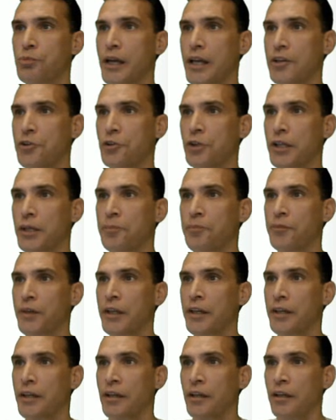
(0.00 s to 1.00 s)
manually.
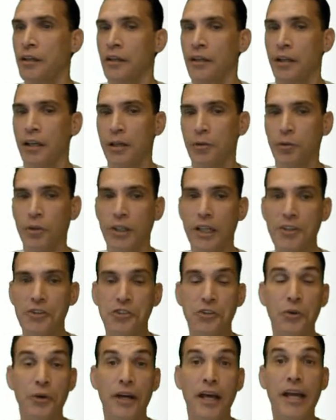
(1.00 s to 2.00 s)
All right, well
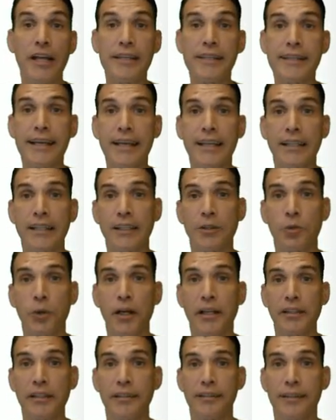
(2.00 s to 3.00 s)
let's go ahead and take a
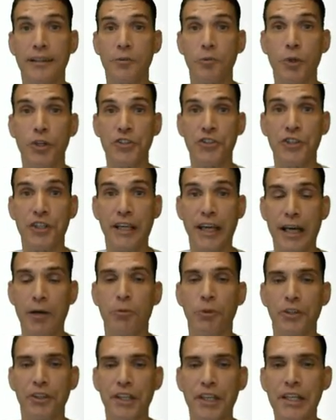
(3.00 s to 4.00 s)
quick look at what you get
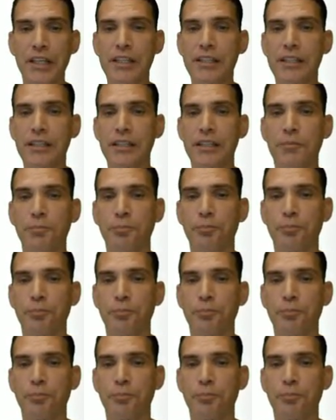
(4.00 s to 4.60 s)
with this.